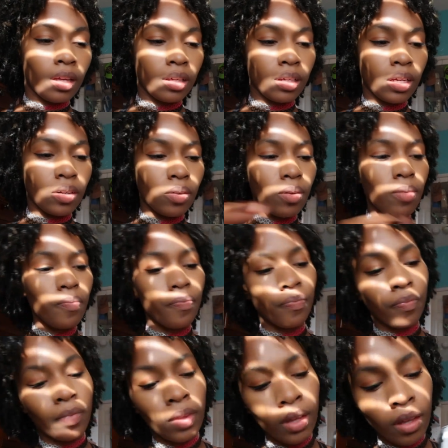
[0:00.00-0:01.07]
Kindle.
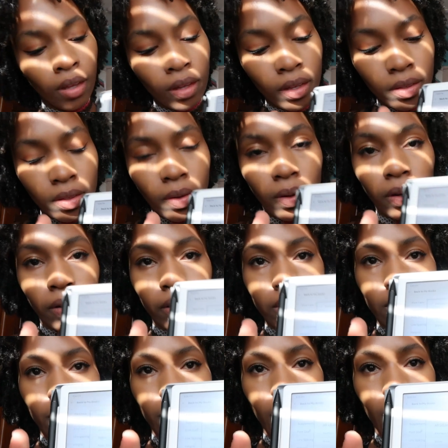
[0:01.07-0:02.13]
So here are some